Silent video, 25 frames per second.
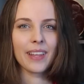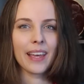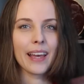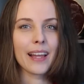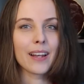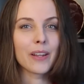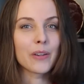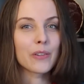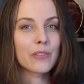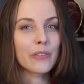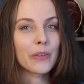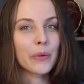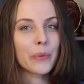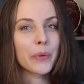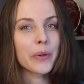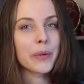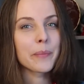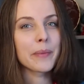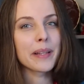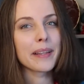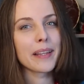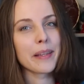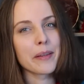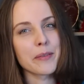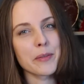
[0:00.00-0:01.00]
Hello everyone,
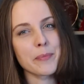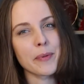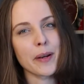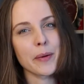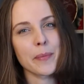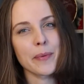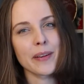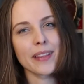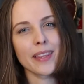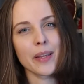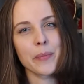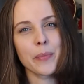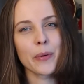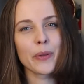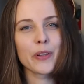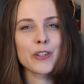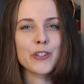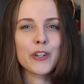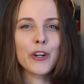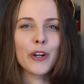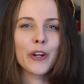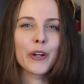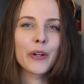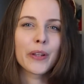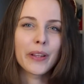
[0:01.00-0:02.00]
my name is Barbara and I'm a Polish
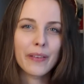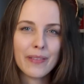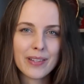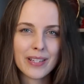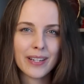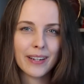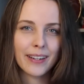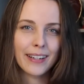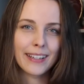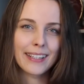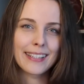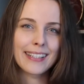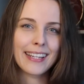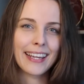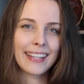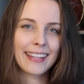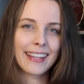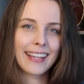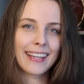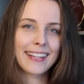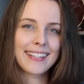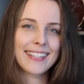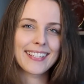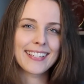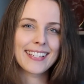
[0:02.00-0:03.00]
girl who lives in Ireland and
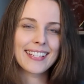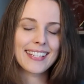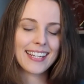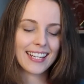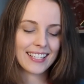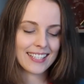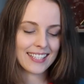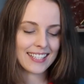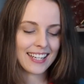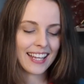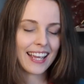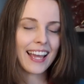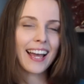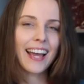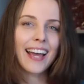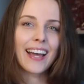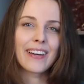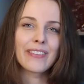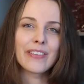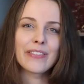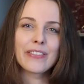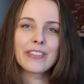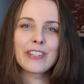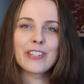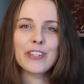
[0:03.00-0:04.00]
likes to knit and today I have
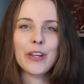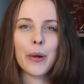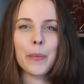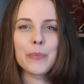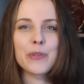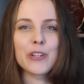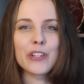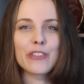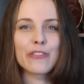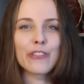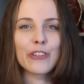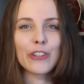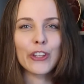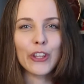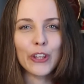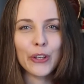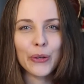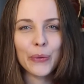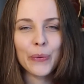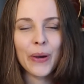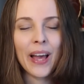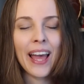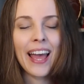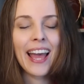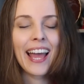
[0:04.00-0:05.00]
a finished object for
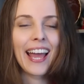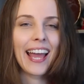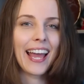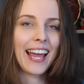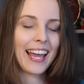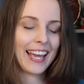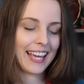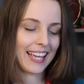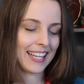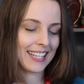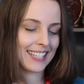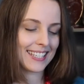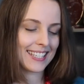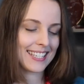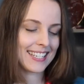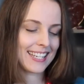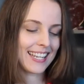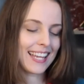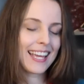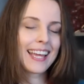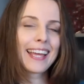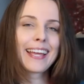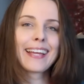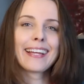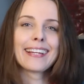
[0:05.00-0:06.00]
you and
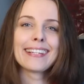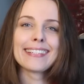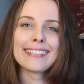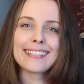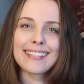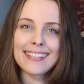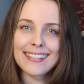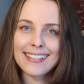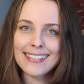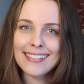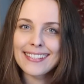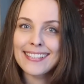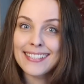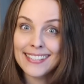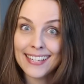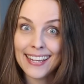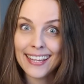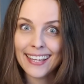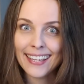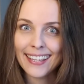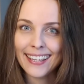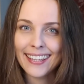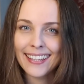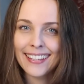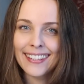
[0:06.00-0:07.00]

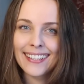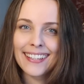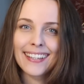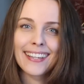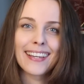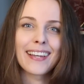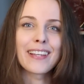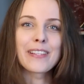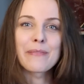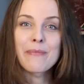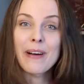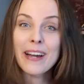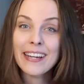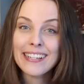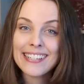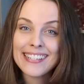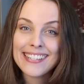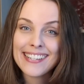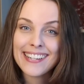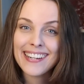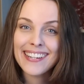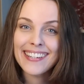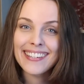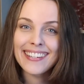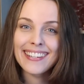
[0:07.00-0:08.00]
today is my
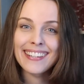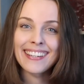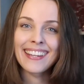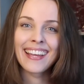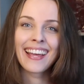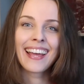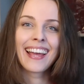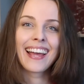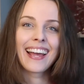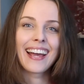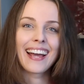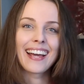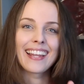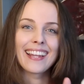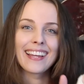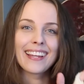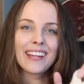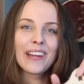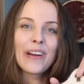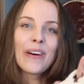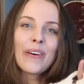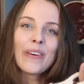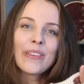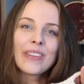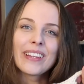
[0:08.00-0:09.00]
design and I
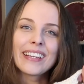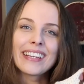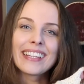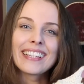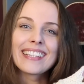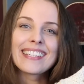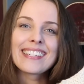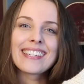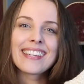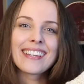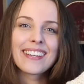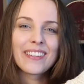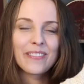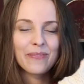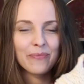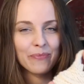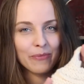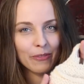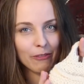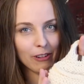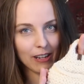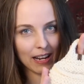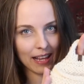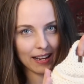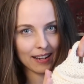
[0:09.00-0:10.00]
call it
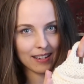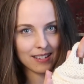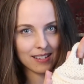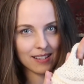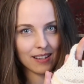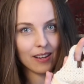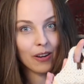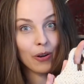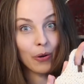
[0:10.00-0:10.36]
Relax